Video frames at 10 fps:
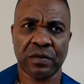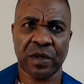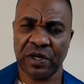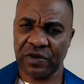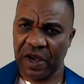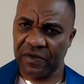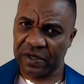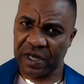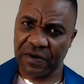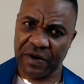He
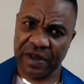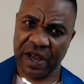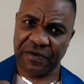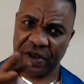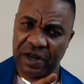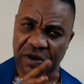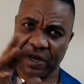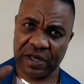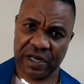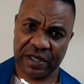travels around the African
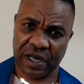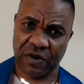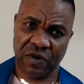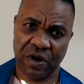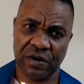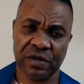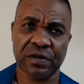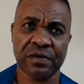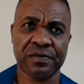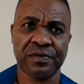continents and the world.
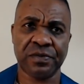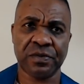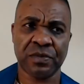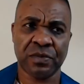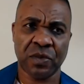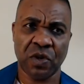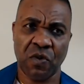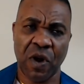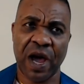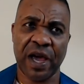
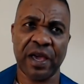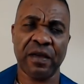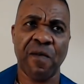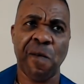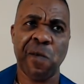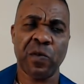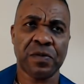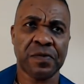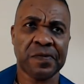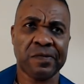Why?
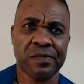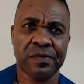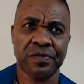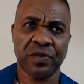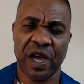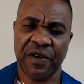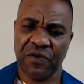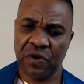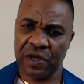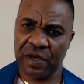I
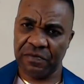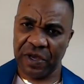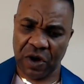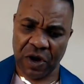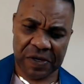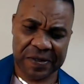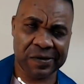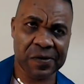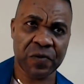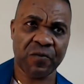follow him because
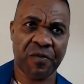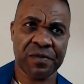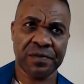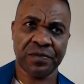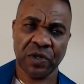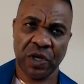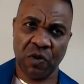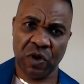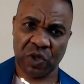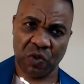he
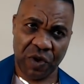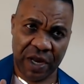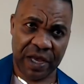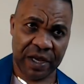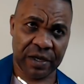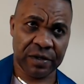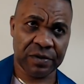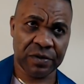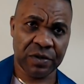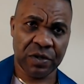was willing
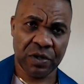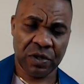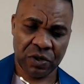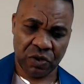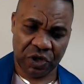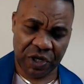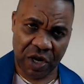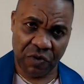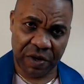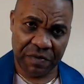to
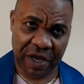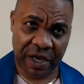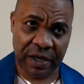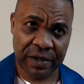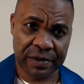share with me